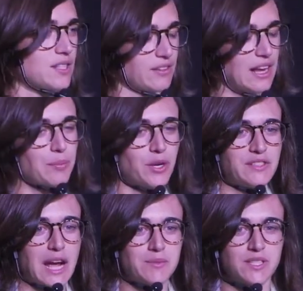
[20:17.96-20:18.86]
us a couple of
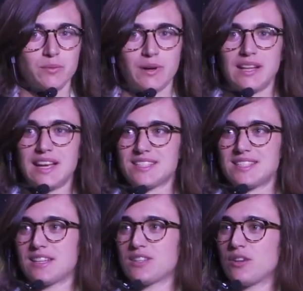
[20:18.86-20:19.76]
times as well, as
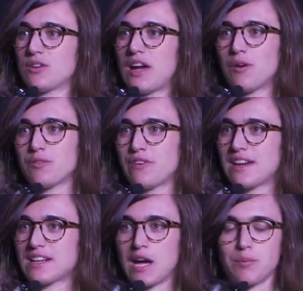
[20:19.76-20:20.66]
said, you know, now we've
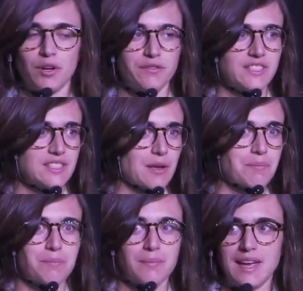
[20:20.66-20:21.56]
had a couple of these
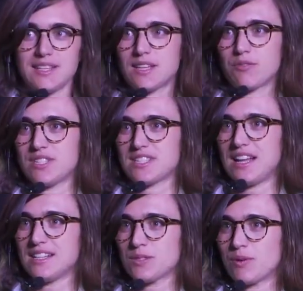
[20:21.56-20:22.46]
amazing
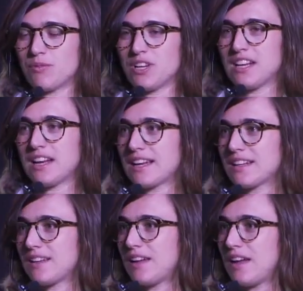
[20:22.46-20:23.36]
results where really
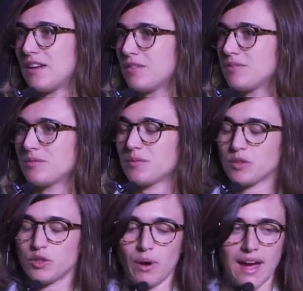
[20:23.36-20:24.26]
like
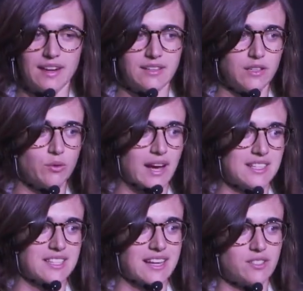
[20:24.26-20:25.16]
the
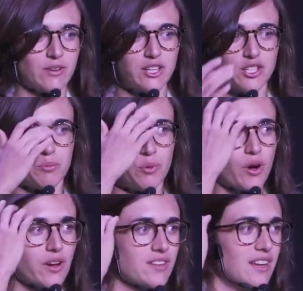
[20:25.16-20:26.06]
UX-led strategy
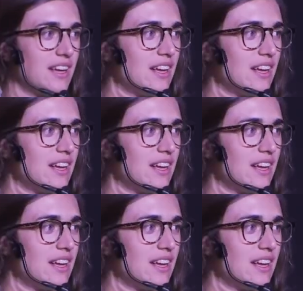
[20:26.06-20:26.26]
brought